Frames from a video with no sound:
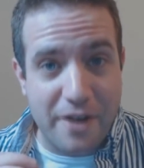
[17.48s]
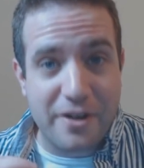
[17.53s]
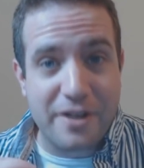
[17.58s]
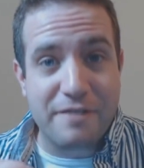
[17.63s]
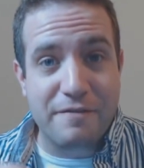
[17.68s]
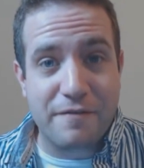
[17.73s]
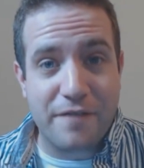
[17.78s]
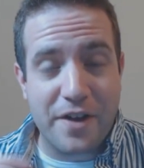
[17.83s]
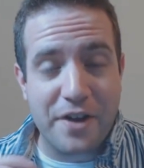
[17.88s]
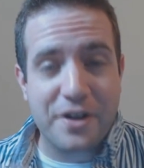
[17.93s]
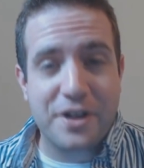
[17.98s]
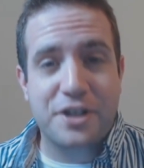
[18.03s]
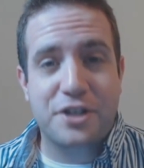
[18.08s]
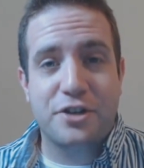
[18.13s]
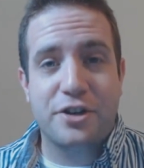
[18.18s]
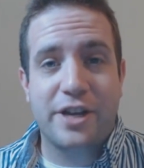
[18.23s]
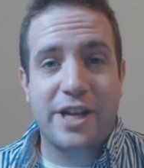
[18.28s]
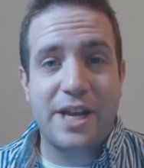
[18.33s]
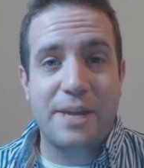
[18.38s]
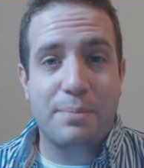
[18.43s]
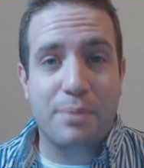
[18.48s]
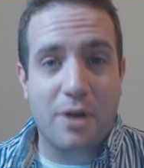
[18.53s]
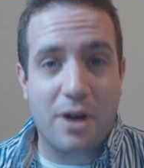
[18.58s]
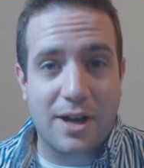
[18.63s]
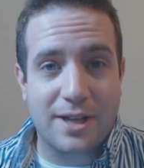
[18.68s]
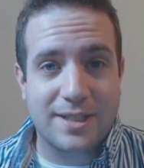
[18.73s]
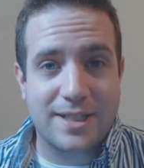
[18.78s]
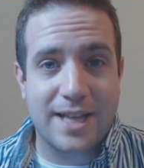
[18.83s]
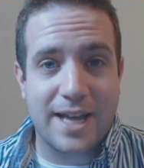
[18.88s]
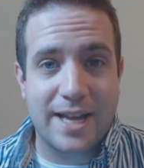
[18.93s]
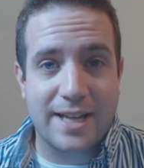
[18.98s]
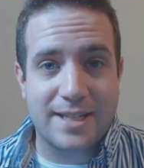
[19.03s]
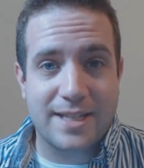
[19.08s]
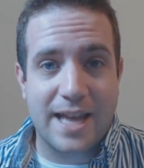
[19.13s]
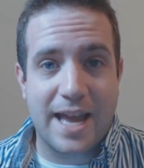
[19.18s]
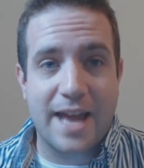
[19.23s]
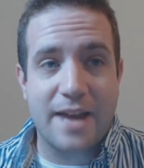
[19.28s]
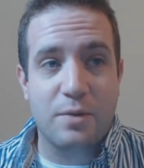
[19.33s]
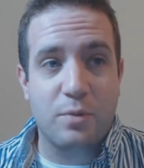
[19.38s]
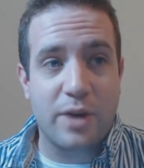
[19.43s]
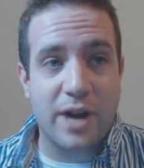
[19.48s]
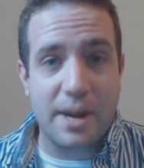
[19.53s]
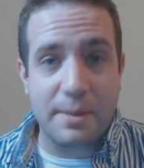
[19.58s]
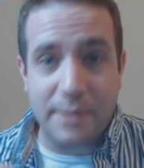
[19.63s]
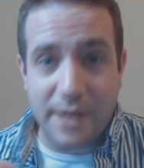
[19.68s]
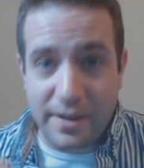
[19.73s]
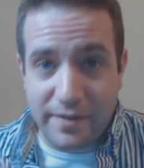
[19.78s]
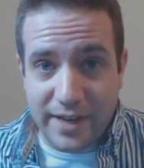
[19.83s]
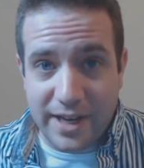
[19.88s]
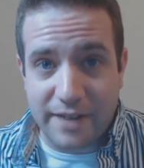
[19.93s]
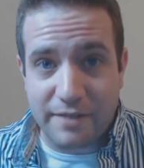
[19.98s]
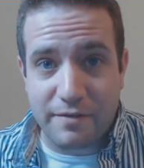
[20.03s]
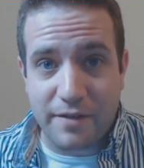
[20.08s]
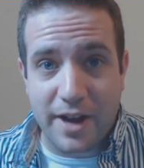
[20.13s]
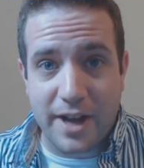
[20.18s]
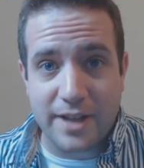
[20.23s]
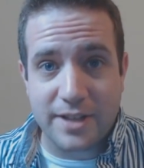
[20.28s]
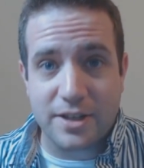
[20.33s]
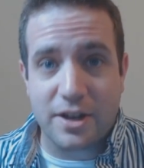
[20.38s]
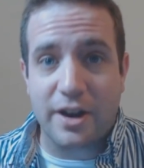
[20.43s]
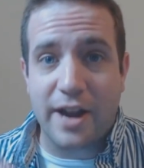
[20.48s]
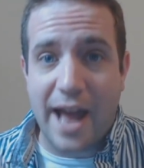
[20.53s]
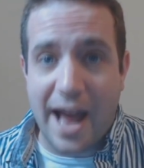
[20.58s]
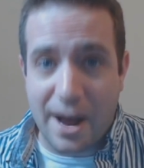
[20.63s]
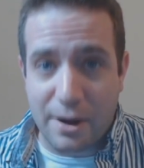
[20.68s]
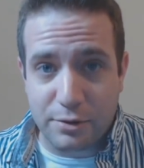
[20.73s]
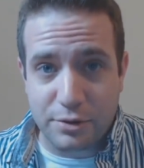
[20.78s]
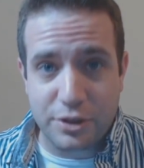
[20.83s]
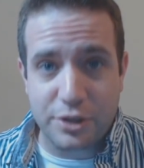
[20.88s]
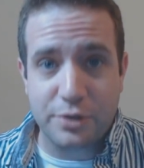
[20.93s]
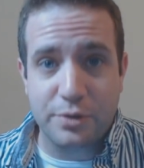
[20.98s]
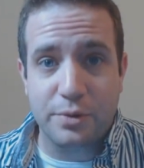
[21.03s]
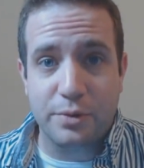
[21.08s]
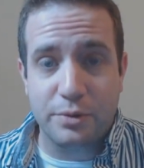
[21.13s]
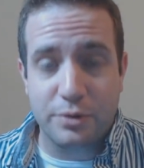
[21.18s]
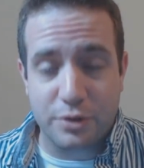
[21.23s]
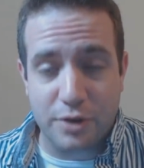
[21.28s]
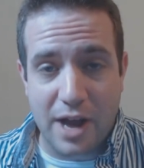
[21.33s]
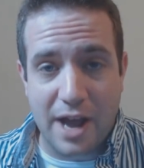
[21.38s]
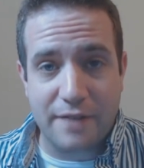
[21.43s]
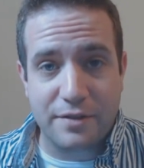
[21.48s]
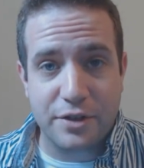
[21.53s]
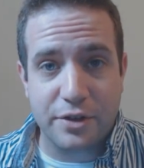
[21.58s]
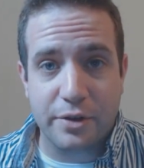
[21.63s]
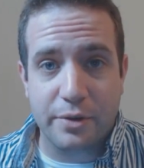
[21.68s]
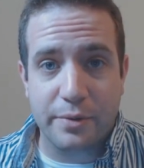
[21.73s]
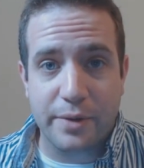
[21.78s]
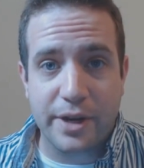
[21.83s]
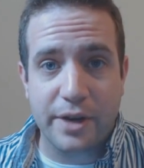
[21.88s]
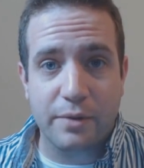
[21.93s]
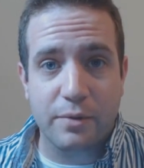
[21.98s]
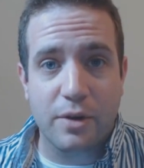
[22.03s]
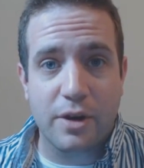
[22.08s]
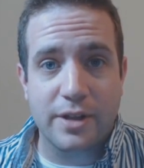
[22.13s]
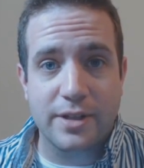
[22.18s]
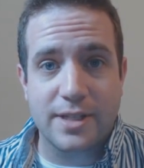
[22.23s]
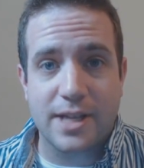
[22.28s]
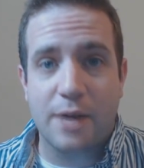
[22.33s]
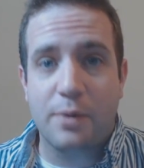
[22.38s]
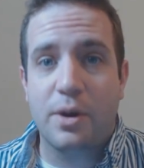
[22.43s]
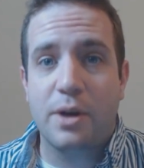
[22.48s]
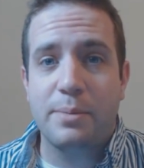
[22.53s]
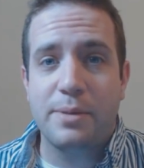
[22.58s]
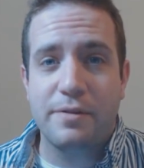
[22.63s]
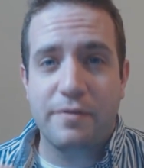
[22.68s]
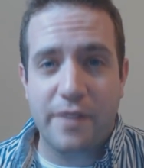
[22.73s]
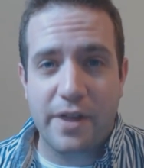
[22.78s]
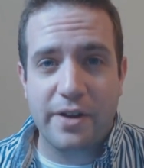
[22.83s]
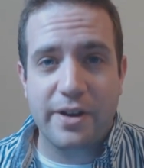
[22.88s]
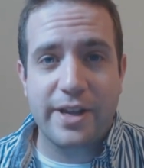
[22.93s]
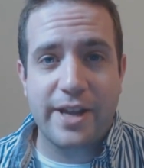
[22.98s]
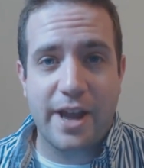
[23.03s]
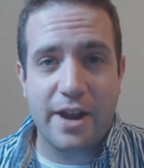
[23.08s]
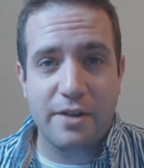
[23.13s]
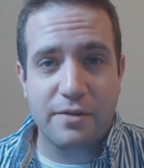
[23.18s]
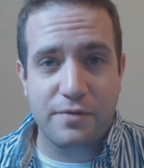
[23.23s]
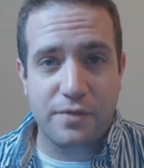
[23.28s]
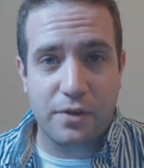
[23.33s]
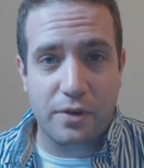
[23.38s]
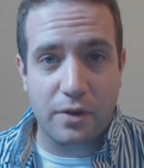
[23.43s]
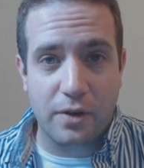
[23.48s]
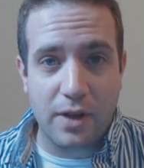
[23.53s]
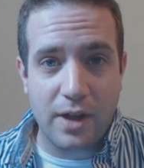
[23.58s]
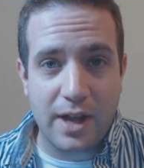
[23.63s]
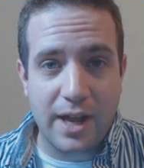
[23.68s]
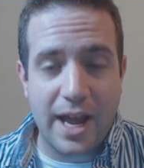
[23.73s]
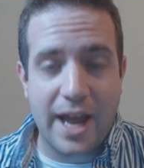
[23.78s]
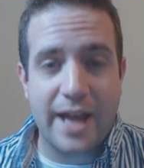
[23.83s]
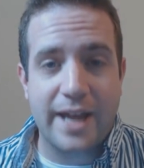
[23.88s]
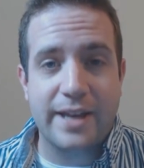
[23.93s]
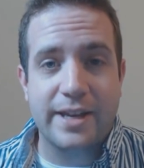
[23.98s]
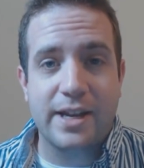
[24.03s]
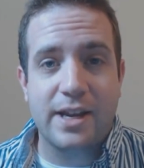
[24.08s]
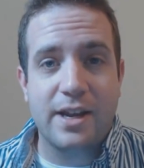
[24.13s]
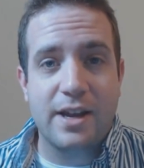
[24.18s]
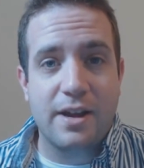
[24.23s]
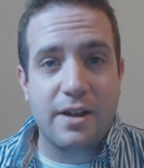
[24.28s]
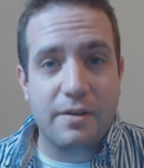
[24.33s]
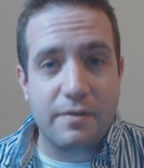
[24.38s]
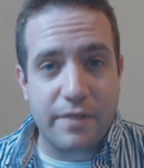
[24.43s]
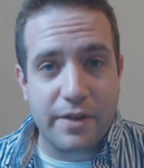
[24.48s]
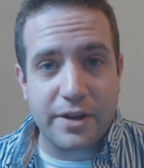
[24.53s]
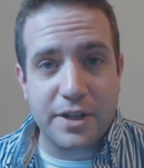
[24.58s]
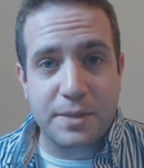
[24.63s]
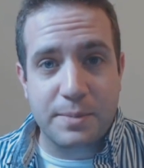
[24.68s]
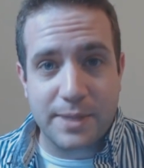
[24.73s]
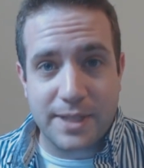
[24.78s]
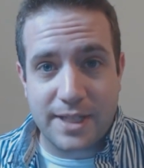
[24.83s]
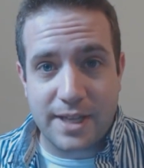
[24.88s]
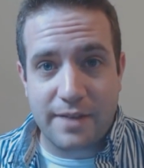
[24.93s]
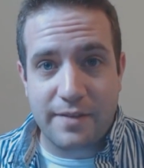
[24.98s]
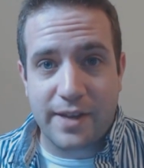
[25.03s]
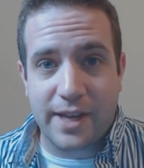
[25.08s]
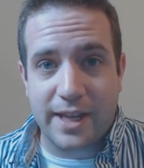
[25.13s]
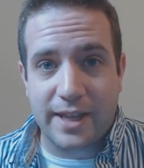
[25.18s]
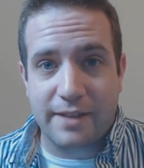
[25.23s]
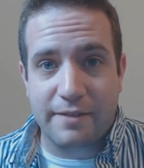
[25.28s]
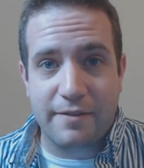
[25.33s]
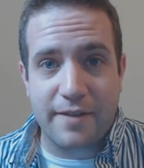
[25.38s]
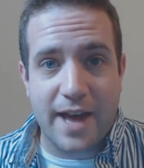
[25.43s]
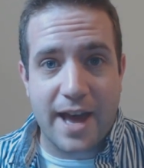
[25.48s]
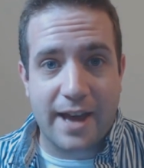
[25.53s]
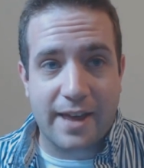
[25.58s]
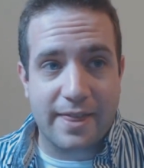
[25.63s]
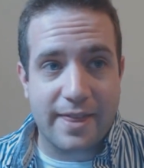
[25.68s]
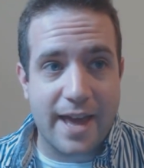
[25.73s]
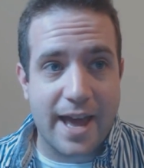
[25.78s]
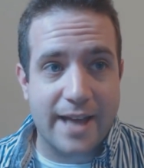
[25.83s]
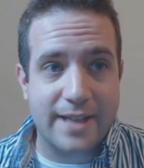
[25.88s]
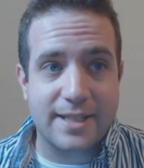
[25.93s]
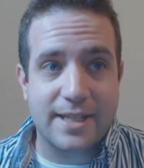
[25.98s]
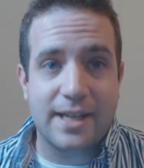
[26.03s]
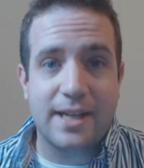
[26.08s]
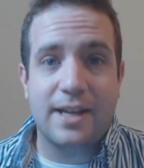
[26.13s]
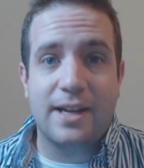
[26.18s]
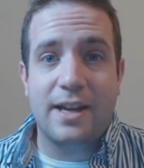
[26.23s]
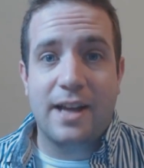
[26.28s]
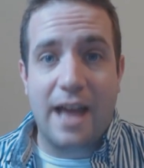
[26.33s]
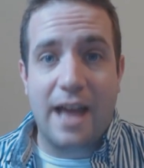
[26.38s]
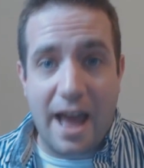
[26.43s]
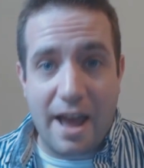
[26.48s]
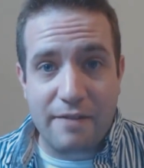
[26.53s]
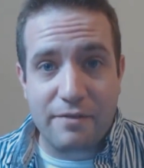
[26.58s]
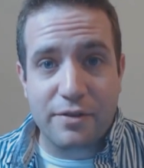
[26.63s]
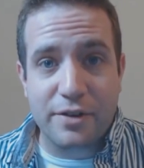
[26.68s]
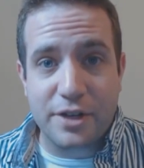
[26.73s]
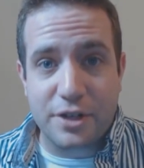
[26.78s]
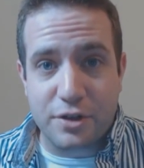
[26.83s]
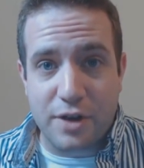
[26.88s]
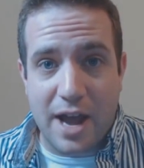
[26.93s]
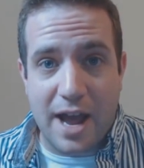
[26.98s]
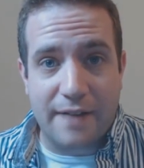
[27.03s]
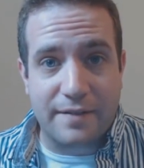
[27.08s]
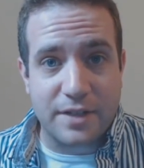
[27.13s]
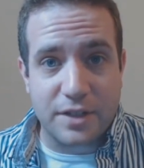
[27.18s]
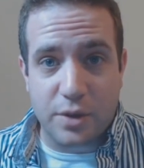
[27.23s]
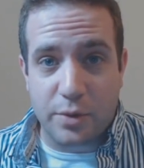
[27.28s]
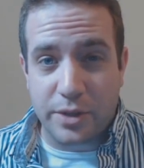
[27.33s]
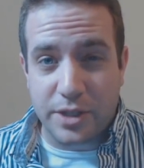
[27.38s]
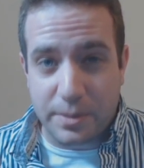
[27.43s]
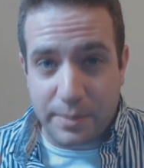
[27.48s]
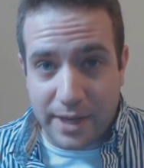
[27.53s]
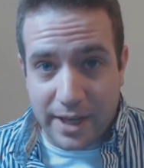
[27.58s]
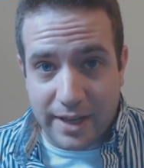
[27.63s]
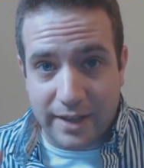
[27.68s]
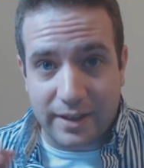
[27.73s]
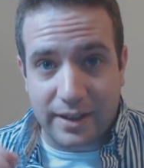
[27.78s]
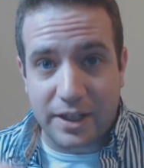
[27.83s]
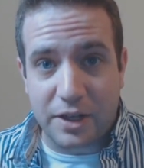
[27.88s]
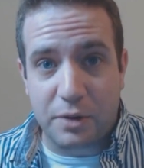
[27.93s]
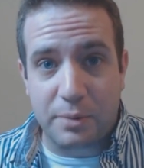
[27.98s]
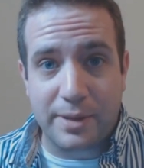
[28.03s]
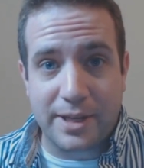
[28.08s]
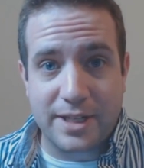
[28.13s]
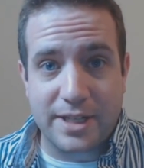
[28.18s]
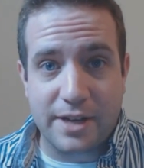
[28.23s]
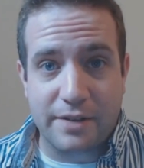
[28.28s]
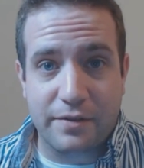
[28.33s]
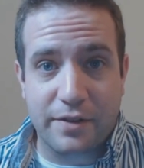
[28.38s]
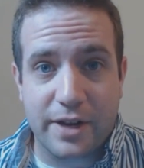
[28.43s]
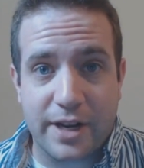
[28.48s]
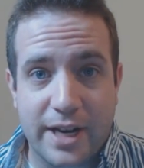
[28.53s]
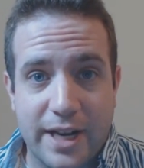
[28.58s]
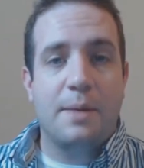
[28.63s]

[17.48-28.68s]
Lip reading: very, very tricky process, and when I'm giving advice on how to draft your Arena runs, I want to be very careful and very specific in the fact that every draft is going to be a little bit different.